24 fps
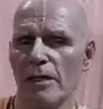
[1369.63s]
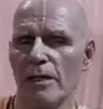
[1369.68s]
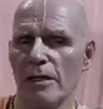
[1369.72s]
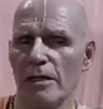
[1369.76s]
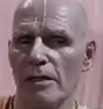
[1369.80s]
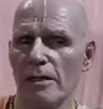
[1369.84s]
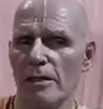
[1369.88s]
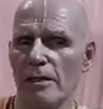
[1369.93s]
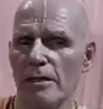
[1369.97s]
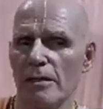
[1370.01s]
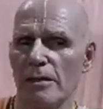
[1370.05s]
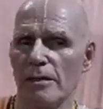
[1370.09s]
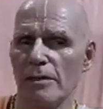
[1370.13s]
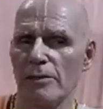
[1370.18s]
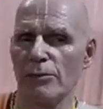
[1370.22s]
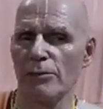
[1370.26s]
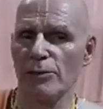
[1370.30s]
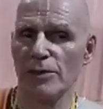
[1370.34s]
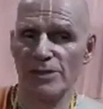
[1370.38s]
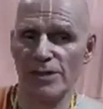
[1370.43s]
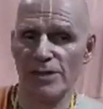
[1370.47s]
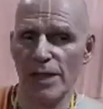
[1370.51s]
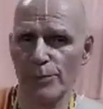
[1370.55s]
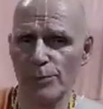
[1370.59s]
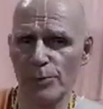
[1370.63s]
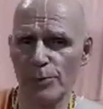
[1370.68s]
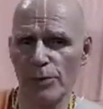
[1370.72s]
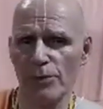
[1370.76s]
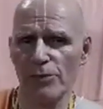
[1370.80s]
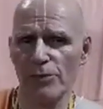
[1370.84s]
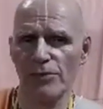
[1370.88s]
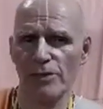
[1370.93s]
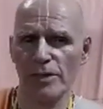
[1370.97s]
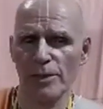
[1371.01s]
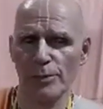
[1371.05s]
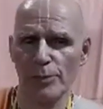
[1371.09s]
receptive, very
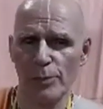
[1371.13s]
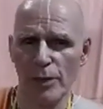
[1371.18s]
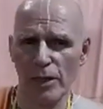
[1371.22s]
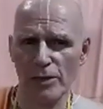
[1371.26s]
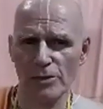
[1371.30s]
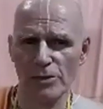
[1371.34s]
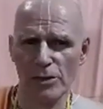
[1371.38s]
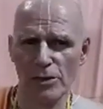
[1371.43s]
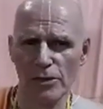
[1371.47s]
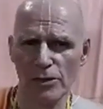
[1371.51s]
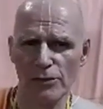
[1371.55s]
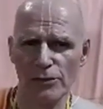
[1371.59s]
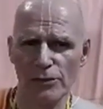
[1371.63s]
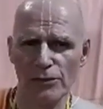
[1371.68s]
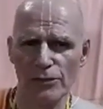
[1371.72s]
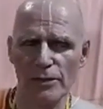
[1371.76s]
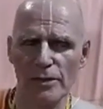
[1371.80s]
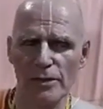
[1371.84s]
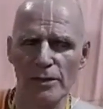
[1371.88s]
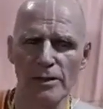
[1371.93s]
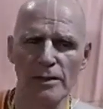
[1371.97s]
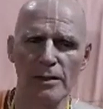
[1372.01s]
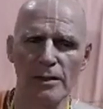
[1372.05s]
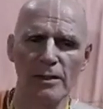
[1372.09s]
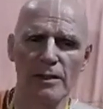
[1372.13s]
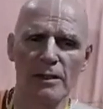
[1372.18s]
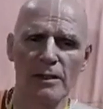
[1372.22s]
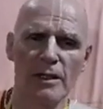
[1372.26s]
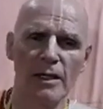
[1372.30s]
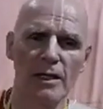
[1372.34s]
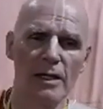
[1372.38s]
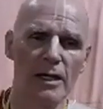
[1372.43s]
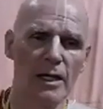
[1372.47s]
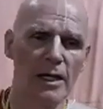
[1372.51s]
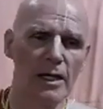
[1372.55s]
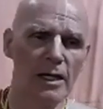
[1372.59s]
positive. And